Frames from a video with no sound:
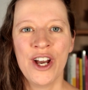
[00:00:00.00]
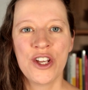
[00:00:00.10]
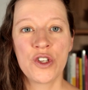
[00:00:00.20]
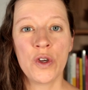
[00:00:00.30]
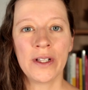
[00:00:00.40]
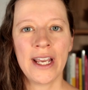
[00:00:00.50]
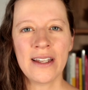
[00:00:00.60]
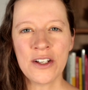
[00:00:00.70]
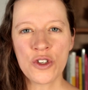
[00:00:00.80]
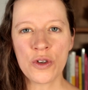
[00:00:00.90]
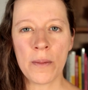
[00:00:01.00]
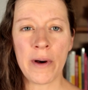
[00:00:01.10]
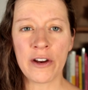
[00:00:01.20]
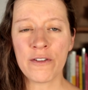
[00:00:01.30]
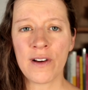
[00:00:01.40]
So you'll get into a
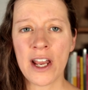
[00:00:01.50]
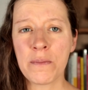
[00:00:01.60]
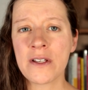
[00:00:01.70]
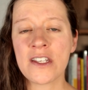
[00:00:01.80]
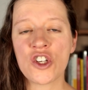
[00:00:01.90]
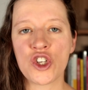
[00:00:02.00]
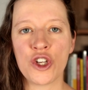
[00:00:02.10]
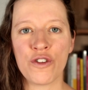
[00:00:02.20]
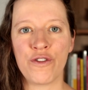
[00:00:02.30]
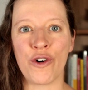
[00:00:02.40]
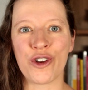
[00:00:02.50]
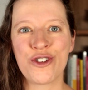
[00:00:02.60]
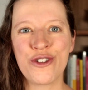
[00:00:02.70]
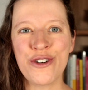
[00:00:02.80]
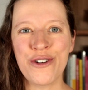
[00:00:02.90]
butterfly position for
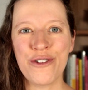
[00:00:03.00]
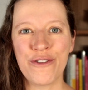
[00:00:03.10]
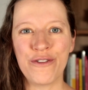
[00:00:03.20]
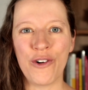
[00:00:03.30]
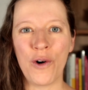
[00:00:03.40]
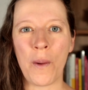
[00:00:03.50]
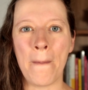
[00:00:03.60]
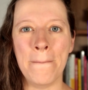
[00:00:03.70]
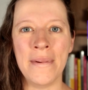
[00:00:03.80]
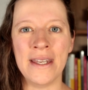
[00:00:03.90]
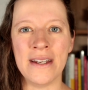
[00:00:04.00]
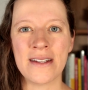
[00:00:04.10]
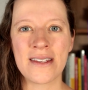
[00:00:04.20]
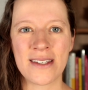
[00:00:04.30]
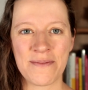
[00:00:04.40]
two full
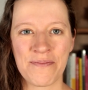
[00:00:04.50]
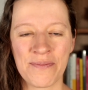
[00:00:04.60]
minutes.